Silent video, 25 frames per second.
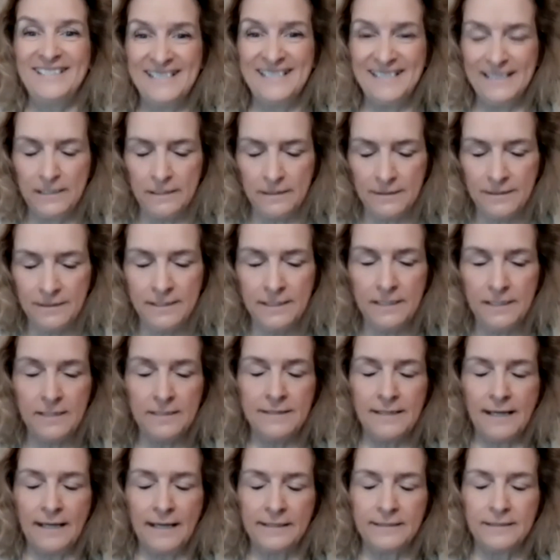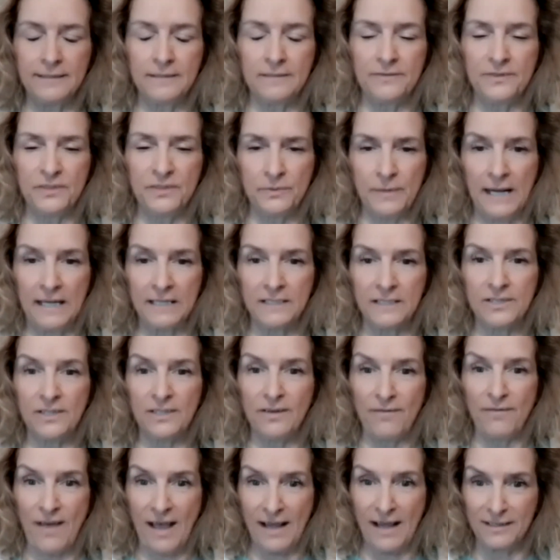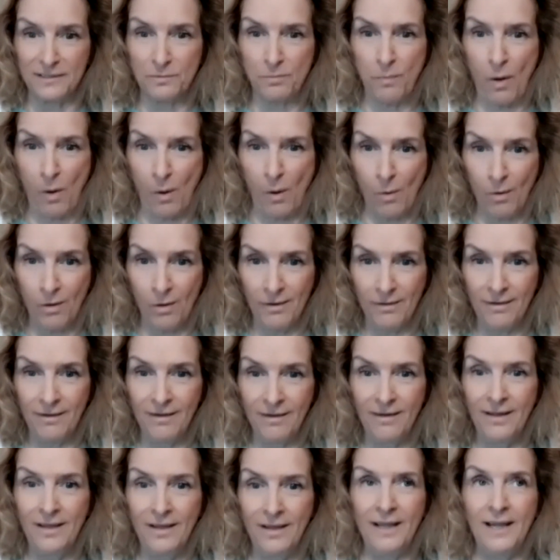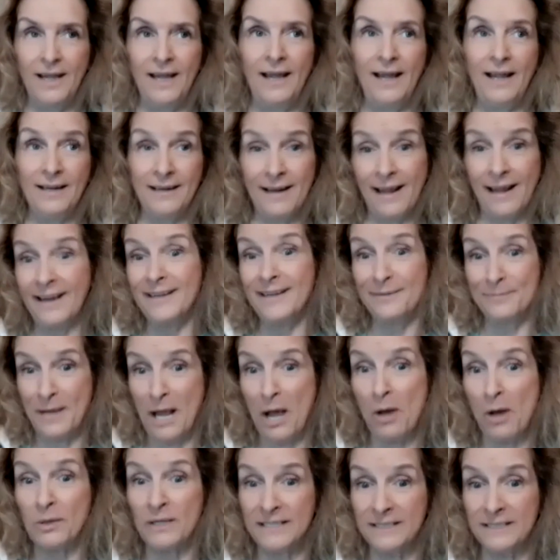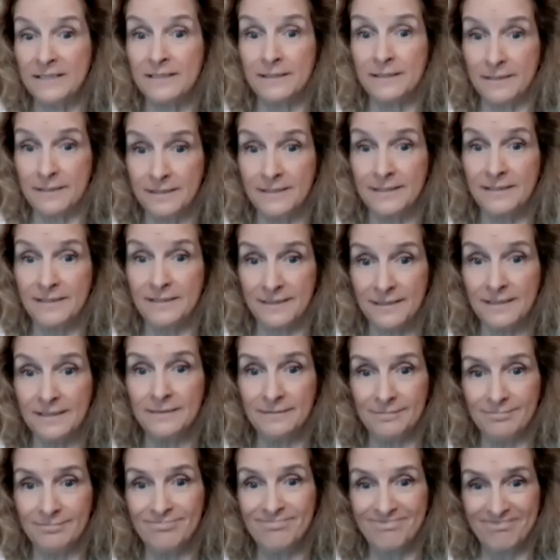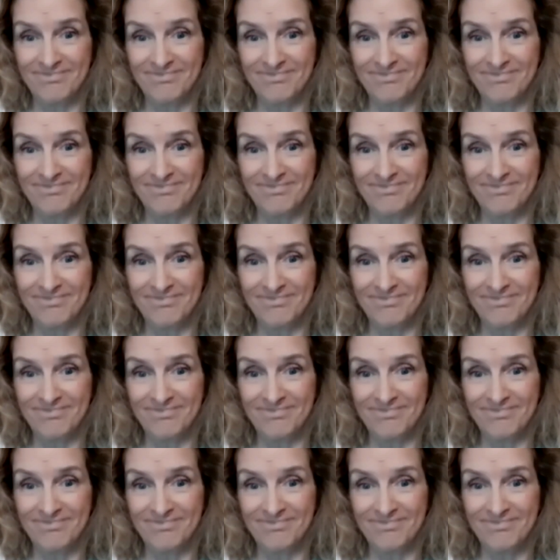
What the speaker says: he is the executive director of EXPO, and I am now his assistant.